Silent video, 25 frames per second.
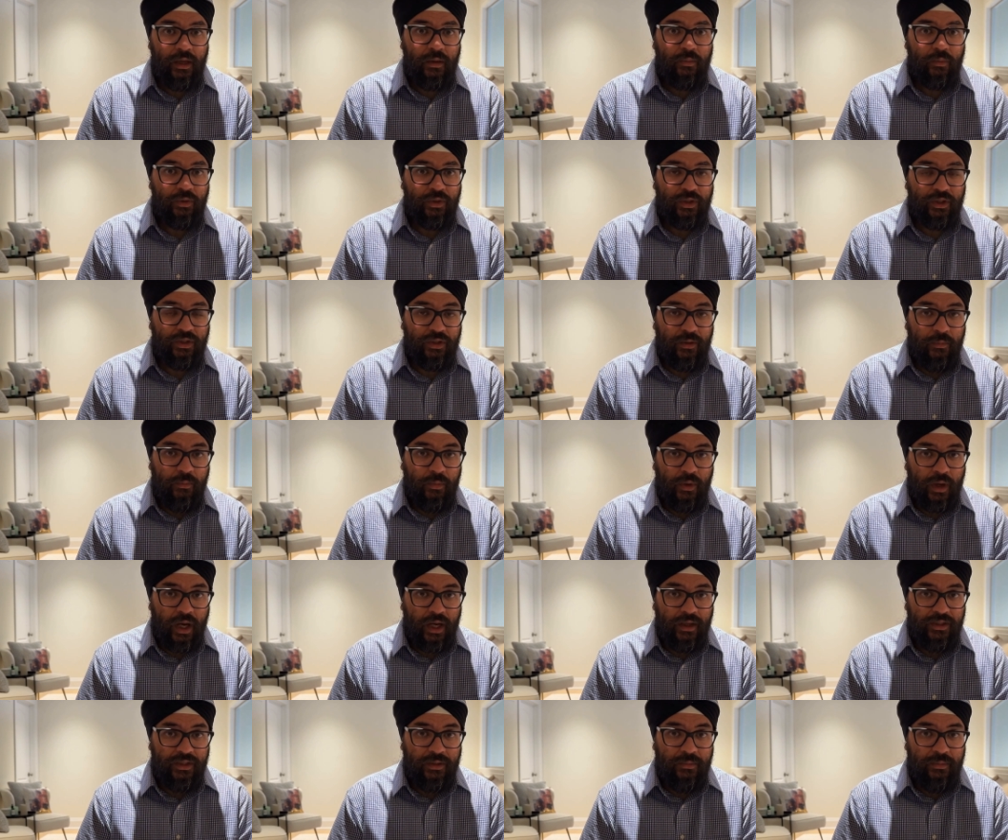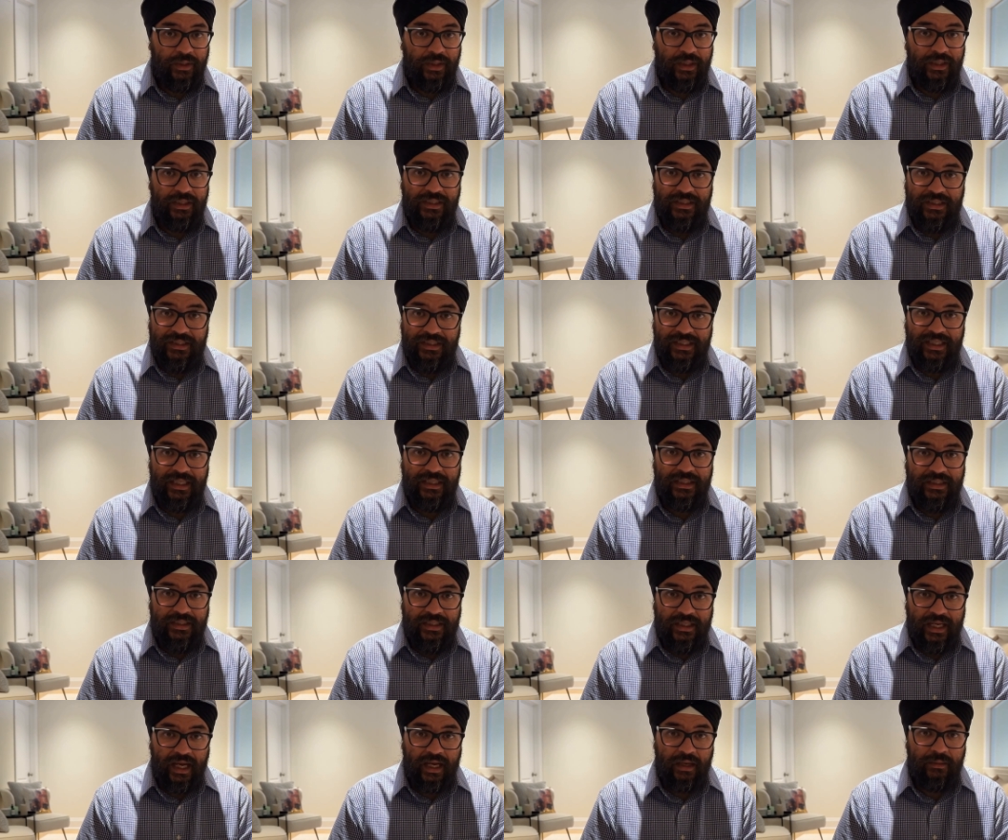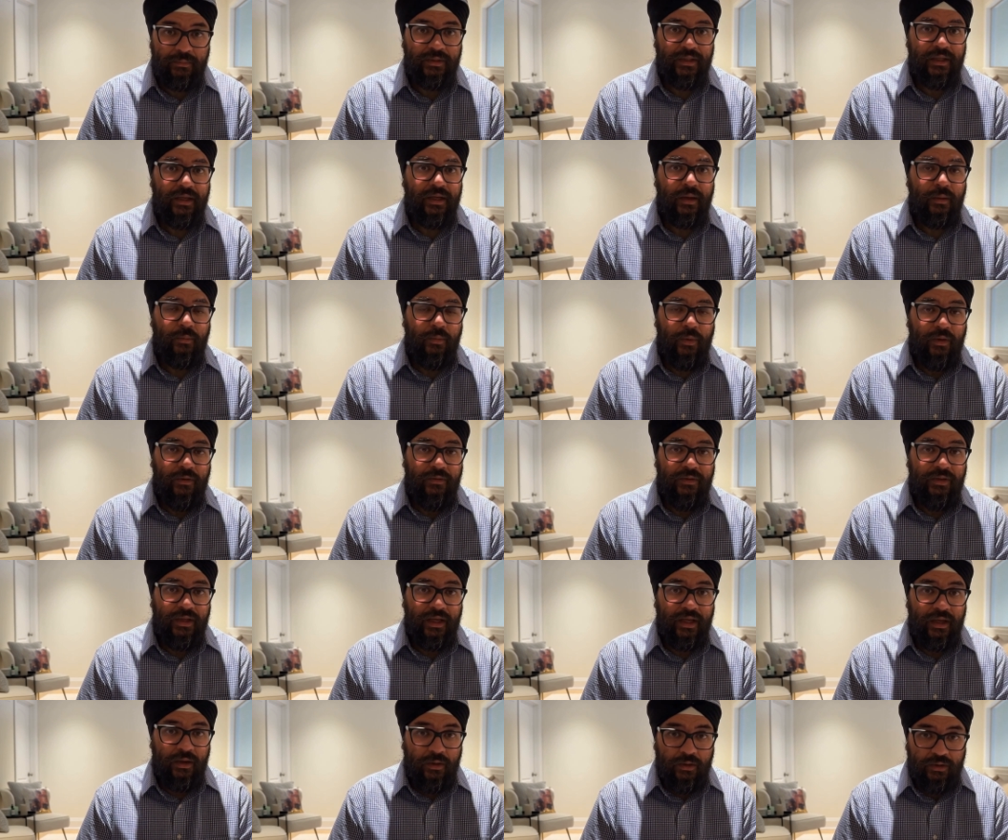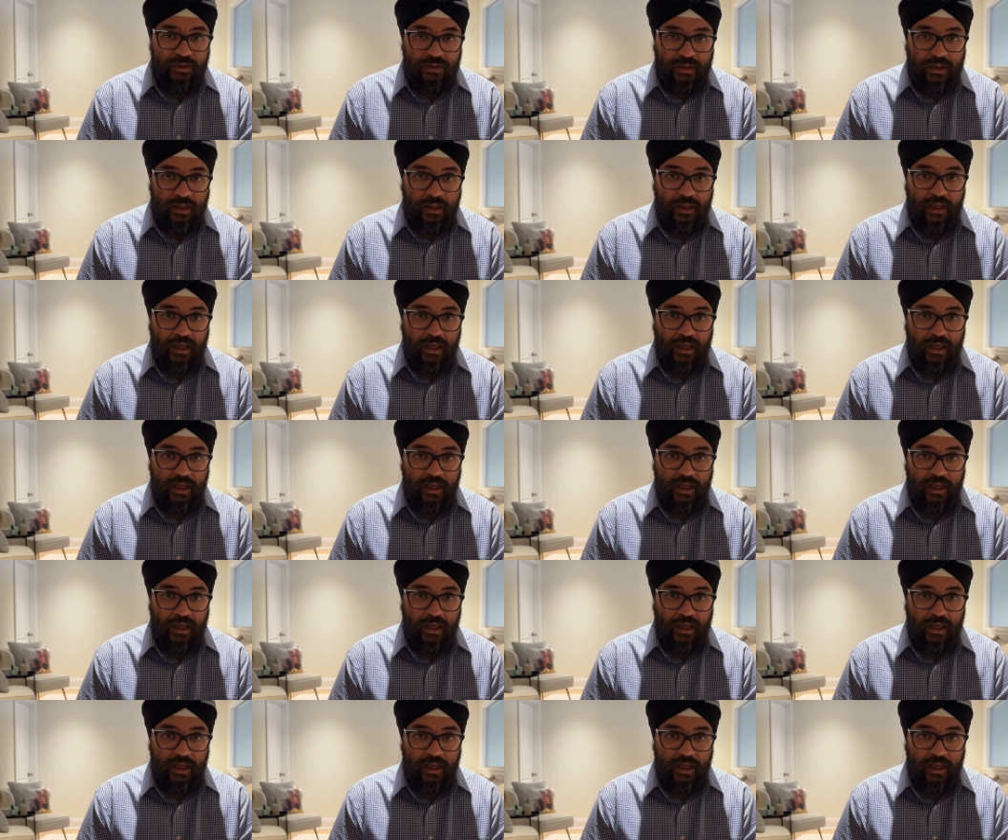which is approximately 6 times the number of sales.